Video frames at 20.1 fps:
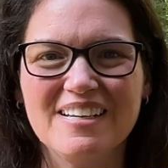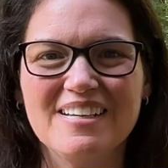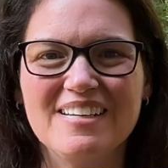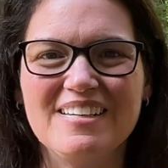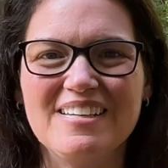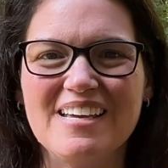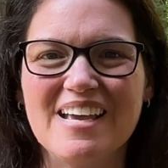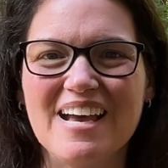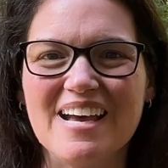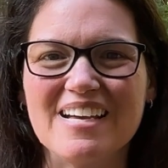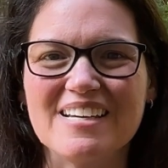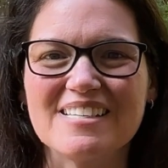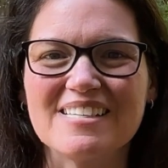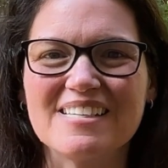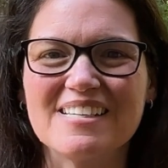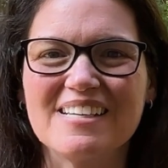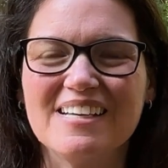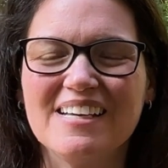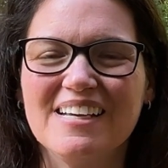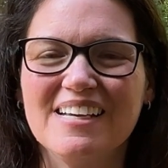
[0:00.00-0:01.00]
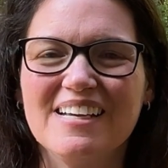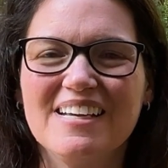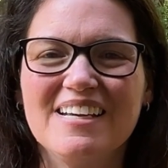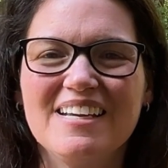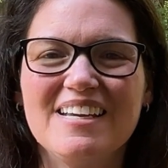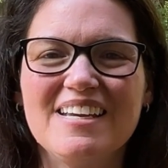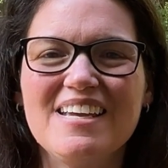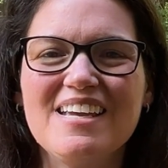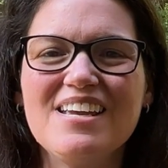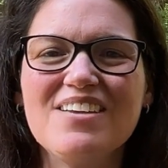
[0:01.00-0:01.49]
Yes,
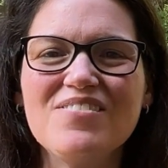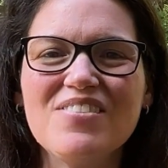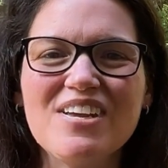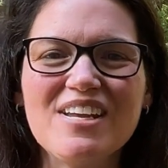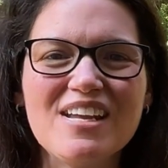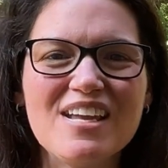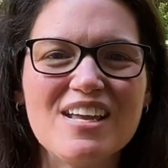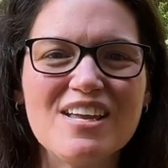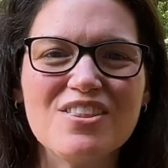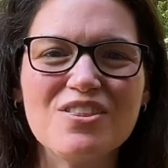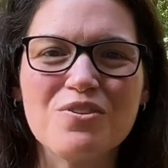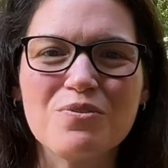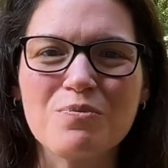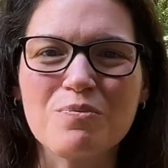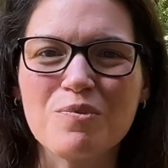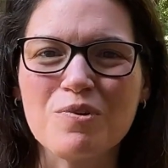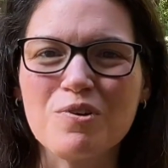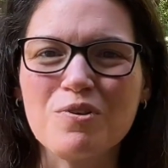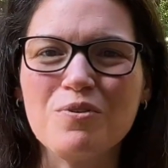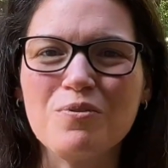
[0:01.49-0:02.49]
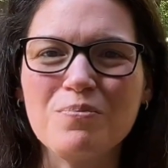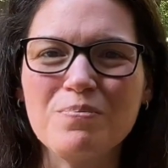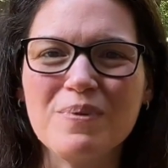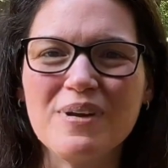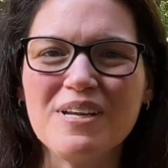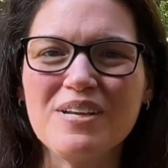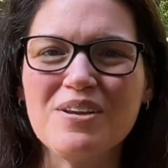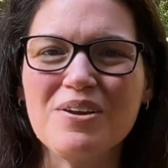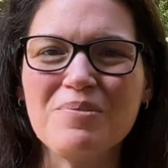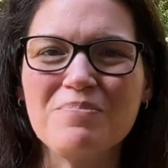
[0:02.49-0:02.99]
even in the
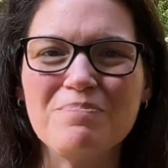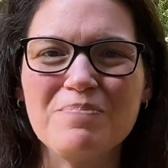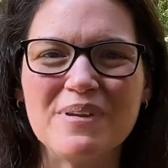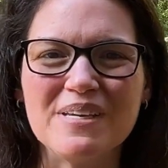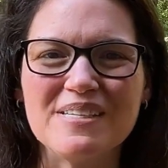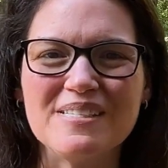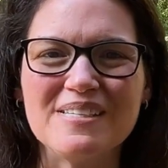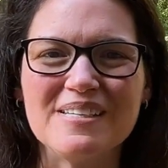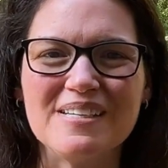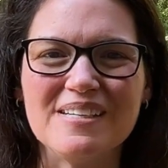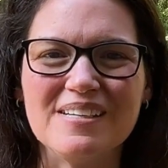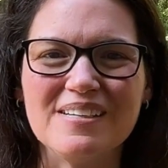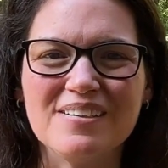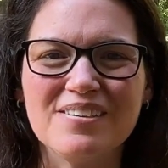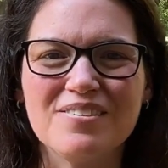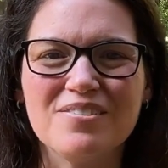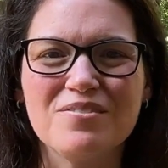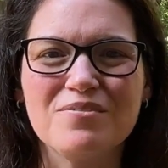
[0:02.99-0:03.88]
whirlwind of busy,